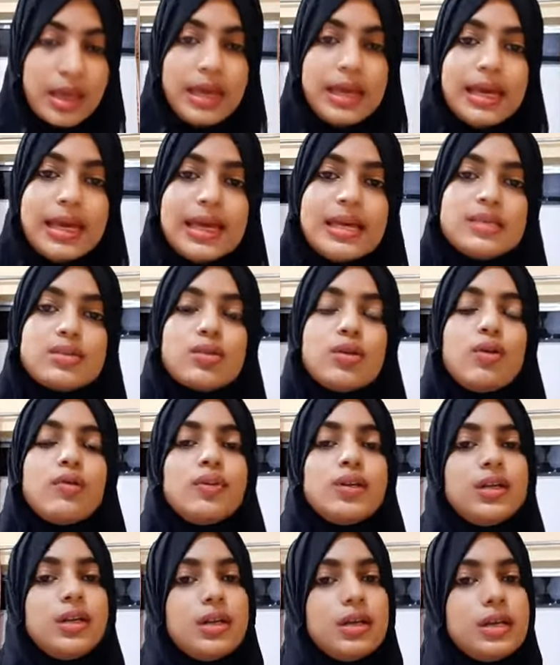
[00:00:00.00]
Is over
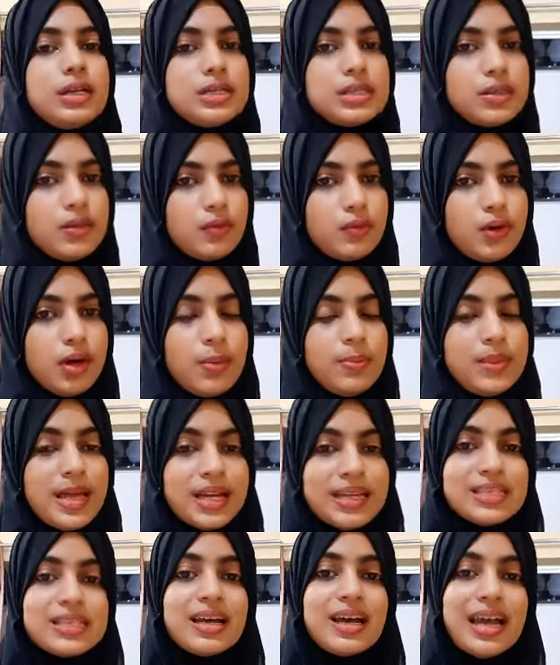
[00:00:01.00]
here is the verb, that
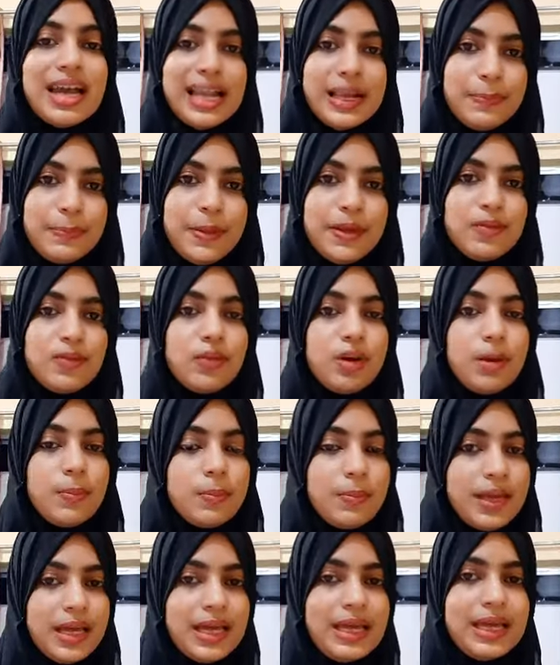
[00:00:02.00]
is a helping verb
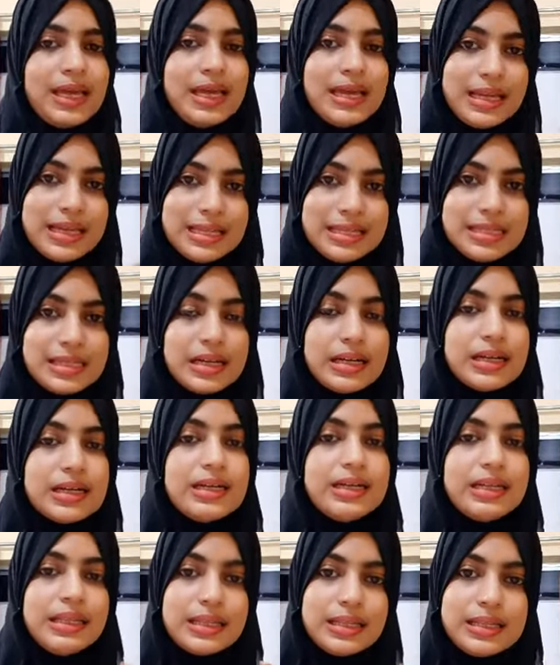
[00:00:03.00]
being
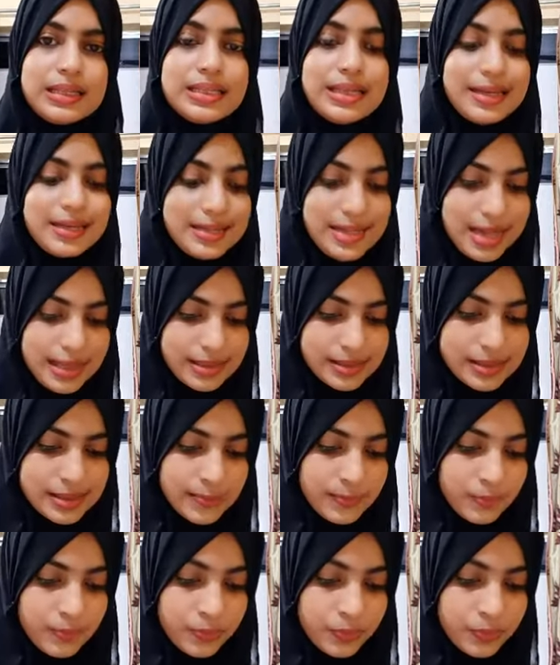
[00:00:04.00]
inserted in the sentence.